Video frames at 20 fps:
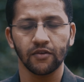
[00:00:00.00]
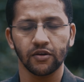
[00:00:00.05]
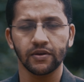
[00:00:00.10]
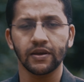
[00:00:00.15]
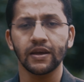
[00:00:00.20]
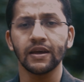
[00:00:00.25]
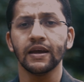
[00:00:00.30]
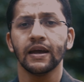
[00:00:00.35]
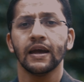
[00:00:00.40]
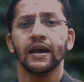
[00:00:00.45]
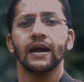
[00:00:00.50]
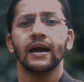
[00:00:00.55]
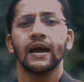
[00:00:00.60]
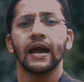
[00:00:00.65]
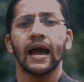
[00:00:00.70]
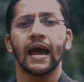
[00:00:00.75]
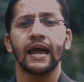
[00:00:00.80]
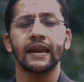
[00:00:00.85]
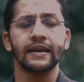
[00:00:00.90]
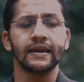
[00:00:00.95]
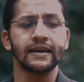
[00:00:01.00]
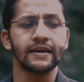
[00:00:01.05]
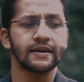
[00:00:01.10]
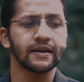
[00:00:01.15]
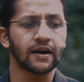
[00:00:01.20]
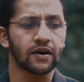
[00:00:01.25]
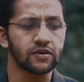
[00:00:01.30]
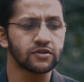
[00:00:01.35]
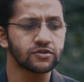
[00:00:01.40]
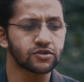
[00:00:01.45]
Okay, and it
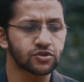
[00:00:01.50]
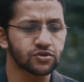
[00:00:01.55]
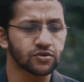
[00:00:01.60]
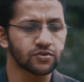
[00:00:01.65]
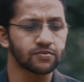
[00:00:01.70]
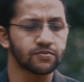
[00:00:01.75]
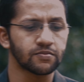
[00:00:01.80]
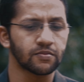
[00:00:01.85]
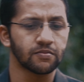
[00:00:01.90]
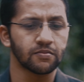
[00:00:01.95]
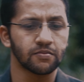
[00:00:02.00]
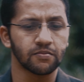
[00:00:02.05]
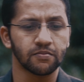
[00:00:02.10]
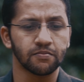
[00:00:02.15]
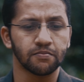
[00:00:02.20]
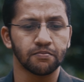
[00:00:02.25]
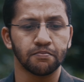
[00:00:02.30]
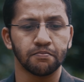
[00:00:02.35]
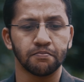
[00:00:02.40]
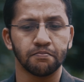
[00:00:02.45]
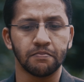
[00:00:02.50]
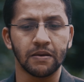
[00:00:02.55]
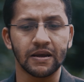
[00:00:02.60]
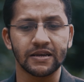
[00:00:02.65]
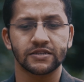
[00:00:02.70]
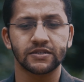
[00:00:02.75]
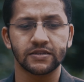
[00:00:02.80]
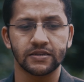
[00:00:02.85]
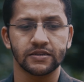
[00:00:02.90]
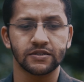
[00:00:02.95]
also
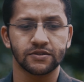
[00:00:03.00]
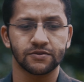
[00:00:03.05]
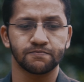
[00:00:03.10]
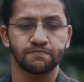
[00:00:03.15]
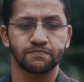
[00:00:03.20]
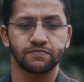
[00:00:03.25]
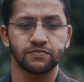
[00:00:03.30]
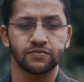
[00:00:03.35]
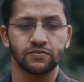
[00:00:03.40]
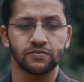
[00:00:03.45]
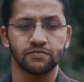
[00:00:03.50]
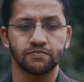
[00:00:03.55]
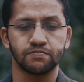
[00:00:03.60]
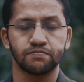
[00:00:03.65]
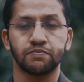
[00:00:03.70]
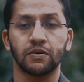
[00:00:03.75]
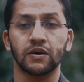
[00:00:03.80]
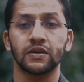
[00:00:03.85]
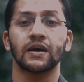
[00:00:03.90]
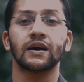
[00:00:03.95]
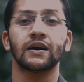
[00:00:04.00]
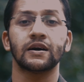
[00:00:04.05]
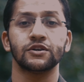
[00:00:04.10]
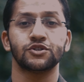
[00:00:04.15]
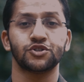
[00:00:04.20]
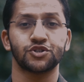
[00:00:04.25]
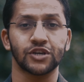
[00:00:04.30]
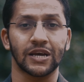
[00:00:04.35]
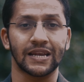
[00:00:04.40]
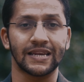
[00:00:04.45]
makes this Pada a
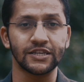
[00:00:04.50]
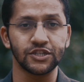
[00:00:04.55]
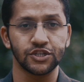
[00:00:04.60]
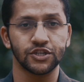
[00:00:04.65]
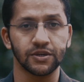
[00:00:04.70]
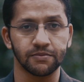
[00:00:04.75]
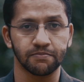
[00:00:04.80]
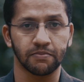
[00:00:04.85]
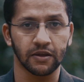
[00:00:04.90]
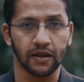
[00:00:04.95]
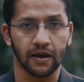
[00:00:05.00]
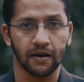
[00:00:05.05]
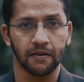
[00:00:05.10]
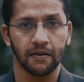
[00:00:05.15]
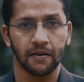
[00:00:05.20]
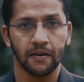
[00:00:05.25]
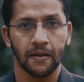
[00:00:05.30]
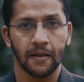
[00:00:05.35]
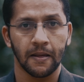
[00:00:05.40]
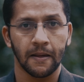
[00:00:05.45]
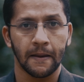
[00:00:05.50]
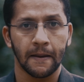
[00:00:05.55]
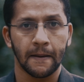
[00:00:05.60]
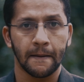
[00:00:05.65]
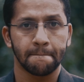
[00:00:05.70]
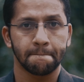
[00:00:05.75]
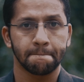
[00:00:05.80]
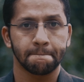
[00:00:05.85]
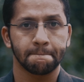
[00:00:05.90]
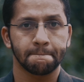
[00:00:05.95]
challenging Pada.
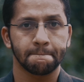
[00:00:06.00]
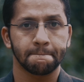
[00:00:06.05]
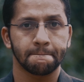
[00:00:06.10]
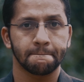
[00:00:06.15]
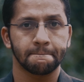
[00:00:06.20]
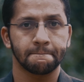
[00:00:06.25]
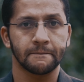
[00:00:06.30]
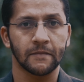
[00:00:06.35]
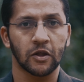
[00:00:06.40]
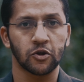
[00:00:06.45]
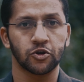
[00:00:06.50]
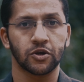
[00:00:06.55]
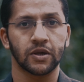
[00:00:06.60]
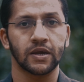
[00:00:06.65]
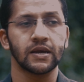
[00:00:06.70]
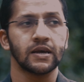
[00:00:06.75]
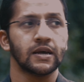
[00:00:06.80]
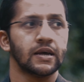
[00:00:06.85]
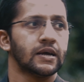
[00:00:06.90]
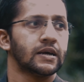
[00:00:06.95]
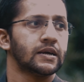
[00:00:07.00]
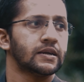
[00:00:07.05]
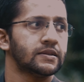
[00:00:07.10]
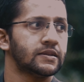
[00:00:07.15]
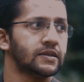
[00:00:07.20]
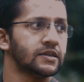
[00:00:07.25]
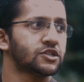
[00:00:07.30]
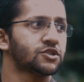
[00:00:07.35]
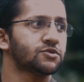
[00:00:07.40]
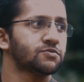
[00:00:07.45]
Okay,
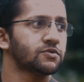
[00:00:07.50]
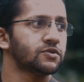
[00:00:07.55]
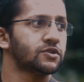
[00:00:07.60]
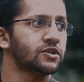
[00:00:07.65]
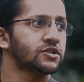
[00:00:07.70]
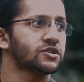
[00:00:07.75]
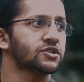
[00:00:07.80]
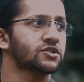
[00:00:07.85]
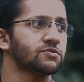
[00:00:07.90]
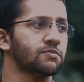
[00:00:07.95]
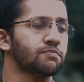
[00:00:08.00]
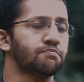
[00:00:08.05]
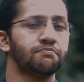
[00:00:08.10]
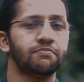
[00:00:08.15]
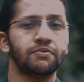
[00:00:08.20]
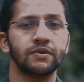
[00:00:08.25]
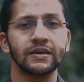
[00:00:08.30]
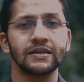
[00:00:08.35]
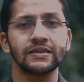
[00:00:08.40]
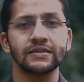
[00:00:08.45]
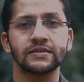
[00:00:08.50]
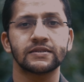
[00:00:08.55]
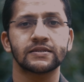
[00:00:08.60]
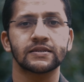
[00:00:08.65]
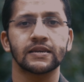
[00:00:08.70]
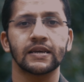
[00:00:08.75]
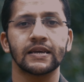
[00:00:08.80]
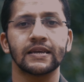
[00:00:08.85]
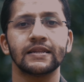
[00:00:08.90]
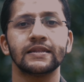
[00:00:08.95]
this brings
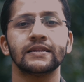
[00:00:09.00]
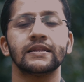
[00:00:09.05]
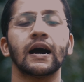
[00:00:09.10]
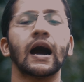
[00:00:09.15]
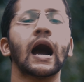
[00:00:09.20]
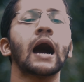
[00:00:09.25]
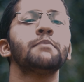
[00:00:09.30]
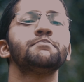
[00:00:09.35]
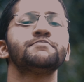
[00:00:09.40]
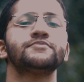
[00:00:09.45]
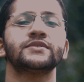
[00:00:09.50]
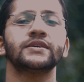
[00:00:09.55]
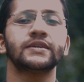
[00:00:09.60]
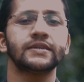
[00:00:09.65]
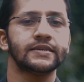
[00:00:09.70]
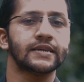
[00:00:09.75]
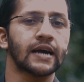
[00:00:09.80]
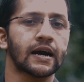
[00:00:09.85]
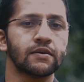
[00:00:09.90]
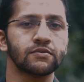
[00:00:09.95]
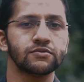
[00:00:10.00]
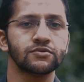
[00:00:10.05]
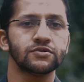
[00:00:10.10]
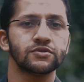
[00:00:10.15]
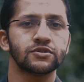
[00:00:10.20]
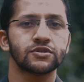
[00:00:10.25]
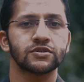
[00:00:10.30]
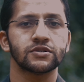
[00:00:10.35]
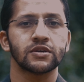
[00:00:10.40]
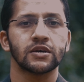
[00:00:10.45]
in the ups and
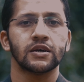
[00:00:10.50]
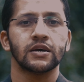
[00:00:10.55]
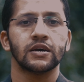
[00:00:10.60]
downs